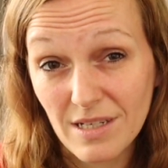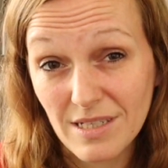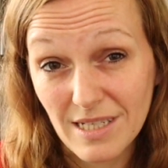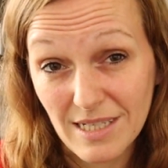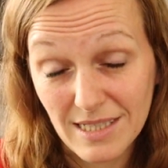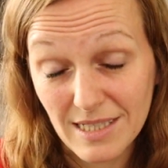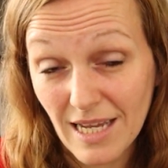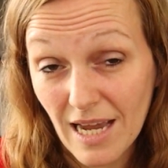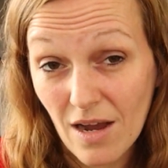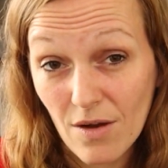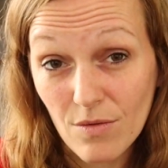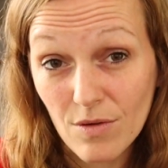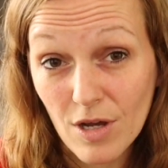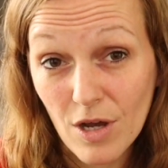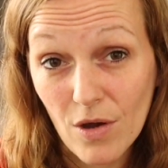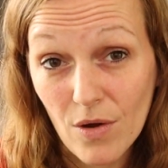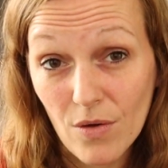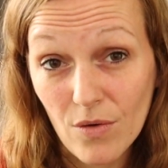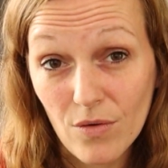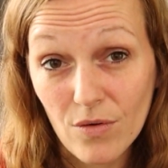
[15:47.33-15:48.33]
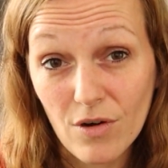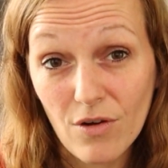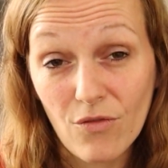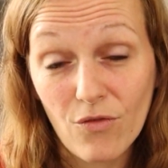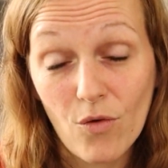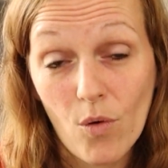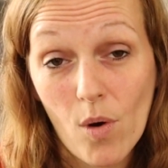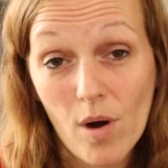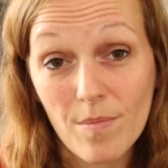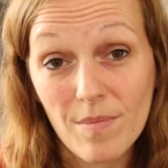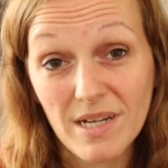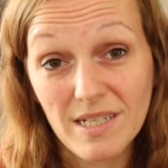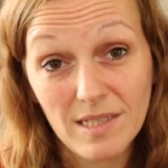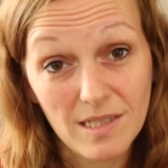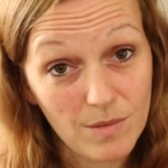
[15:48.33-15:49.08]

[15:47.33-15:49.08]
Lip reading: discount code for my